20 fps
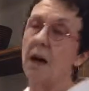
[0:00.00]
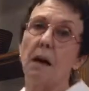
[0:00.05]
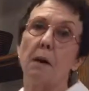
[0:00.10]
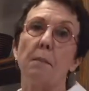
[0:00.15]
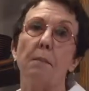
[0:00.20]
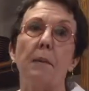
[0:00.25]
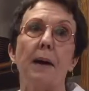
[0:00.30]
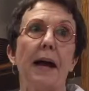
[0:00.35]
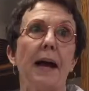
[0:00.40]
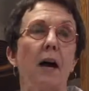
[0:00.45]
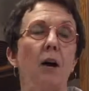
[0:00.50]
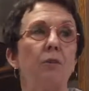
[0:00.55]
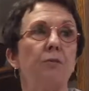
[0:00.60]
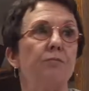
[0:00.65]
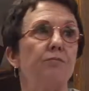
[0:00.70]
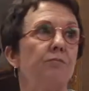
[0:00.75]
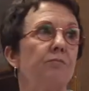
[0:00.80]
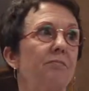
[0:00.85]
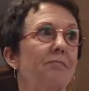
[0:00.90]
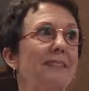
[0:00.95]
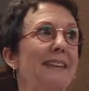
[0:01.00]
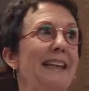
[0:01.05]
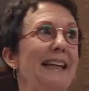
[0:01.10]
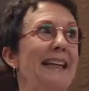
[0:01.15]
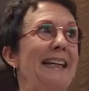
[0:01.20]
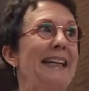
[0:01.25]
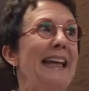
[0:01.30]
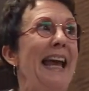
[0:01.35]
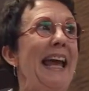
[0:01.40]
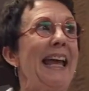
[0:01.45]
about
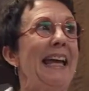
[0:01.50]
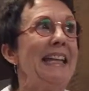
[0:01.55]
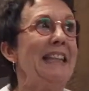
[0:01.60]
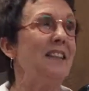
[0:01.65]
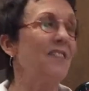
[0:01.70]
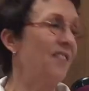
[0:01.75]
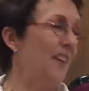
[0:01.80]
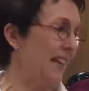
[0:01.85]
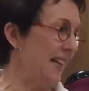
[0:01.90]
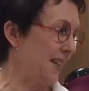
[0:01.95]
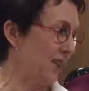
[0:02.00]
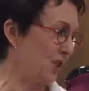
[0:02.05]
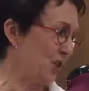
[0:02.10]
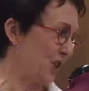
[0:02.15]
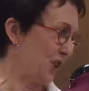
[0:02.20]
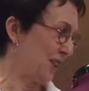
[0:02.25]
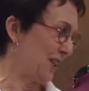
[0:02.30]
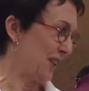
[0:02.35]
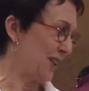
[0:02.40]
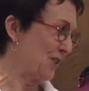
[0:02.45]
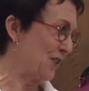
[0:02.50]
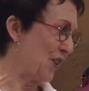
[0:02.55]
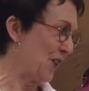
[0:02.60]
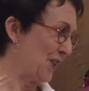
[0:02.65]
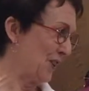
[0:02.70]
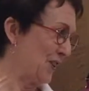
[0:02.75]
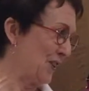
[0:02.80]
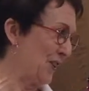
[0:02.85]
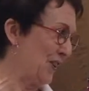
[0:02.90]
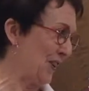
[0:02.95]
1/8 of an inch is
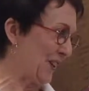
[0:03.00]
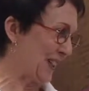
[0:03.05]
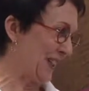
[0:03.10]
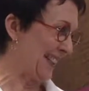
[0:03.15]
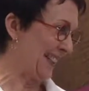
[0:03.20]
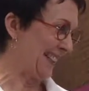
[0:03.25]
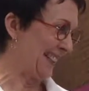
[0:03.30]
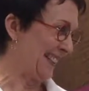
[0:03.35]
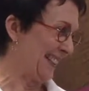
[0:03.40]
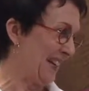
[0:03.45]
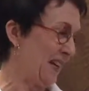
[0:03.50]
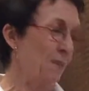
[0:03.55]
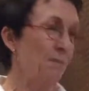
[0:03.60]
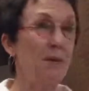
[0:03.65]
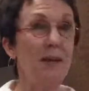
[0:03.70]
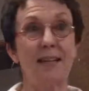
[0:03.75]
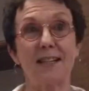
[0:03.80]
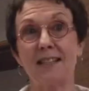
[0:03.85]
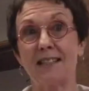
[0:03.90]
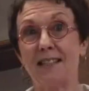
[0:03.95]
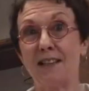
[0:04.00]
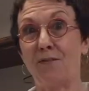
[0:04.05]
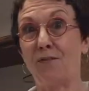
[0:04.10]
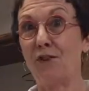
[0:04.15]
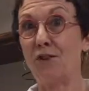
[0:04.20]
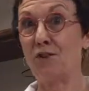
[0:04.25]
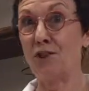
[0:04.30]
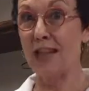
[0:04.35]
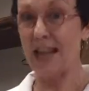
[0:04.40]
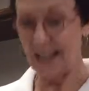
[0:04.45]
all it took. Because if
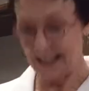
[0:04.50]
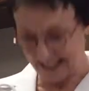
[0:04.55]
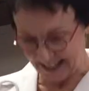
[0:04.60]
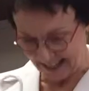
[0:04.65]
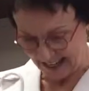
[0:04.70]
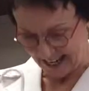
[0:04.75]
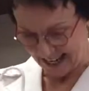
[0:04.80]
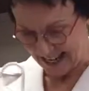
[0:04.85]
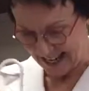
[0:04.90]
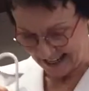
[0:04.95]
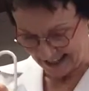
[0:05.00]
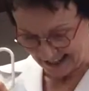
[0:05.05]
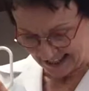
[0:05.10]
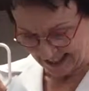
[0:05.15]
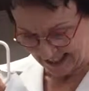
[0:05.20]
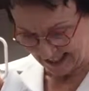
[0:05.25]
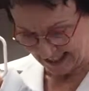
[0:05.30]
you take 1/8